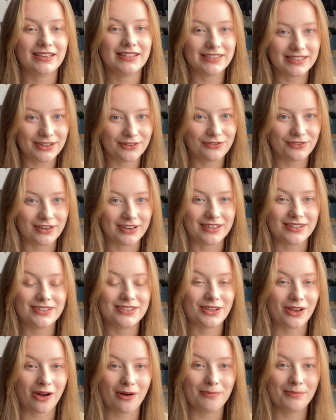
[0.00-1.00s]
different
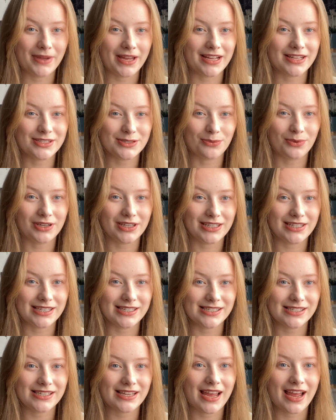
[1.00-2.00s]
compared to what it
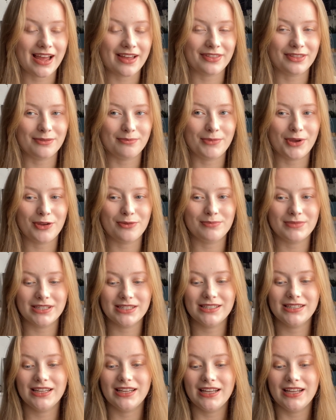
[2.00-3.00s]
is at the
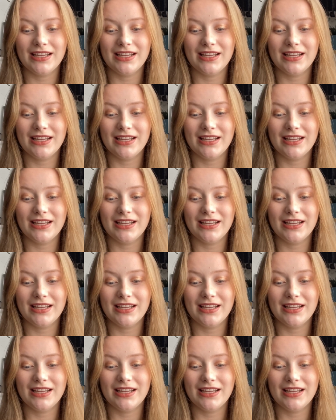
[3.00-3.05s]
moment